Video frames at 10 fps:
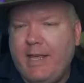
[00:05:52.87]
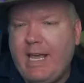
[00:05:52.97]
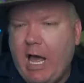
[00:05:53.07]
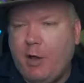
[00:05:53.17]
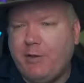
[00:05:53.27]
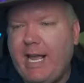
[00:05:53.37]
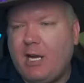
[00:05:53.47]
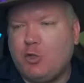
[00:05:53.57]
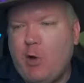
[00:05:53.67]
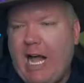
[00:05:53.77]
The
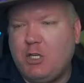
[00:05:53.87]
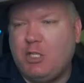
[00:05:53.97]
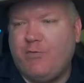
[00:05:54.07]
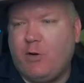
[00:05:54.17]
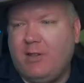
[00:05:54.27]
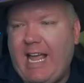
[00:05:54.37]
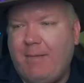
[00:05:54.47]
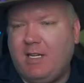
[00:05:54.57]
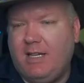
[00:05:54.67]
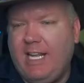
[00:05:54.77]
healthcare strategist for
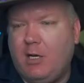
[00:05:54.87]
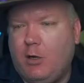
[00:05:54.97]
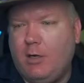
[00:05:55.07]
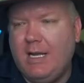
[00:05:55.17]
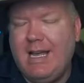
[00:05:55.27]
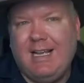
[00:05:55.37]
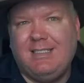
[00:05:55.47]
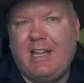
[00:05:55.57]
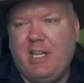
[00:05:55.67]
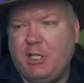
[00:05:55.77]
Lambda Legal
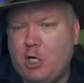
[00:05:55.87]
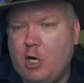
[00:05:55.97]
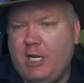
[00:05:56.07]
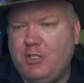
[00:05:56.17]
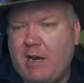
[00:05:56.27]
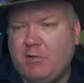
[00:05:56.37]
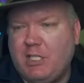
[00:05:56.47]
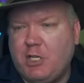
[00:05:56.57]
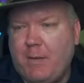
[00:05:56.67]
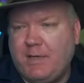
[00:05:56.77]
said the Attorney
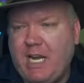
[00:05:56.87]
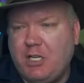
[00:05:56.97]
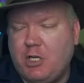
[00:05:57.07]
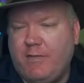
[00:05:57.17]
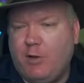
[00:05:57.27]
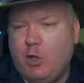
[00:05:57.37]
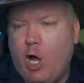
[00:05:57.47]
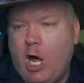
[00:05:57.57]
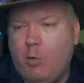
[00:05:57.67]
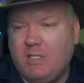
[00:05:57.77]
General's interpretation of the
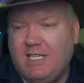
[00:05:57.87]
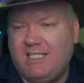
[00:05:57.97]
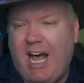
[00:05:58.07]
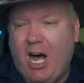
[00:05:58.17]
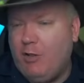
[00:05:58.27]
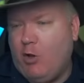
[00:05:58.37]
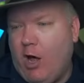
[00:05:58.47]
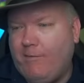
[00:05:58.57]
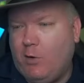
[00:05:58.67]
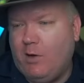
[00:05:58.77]
law was as
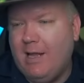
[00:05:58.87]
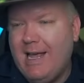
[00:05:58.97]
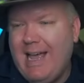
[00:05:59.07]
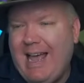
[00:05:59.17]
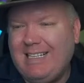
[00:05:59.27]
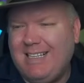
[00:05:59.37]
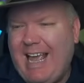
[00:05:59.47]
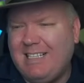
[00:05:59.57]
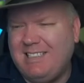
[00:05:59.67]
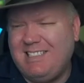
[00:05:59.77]
unlawful as
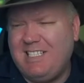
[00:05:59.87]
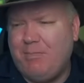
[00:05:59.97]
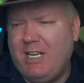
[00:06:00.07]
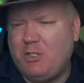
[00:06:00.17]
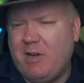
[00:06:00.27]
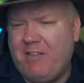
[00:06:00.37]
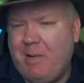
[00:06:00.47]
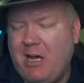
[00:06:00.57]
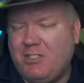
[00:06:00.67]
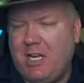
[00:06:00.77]
Kansas's
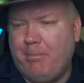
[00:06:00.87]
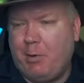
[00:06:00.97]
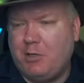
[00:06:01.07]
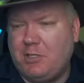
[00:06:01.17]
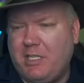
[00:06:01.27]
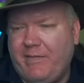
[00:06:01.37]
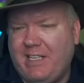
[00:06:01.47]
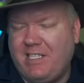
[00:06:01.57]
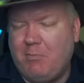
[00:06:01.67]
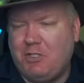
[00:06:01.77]
administrative policy on birth
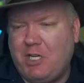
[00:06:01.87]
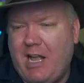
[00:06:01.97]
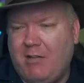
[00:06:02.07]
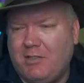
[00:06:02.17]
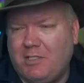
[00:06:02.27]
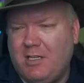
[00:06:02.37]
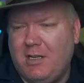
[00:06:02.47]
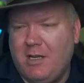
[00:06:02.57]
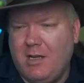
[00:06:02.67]
certificates that was challenged.